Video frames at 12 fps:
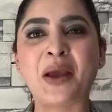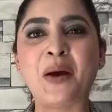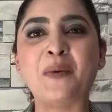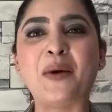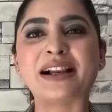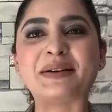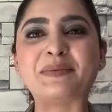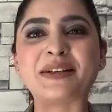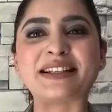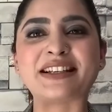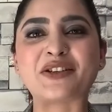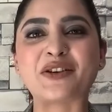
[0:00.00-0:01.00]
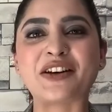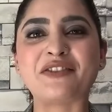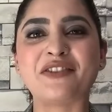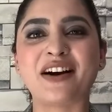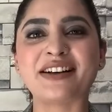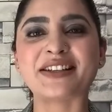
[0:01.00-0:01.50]
Welcome, Mr.
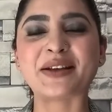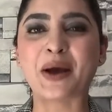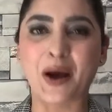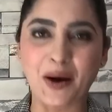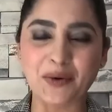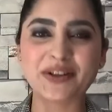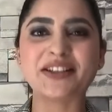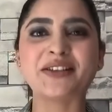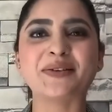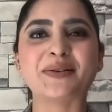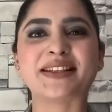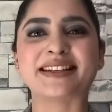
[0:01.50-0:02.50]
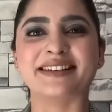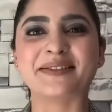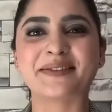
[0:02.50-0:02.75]
Srinivas. Over to you, sir.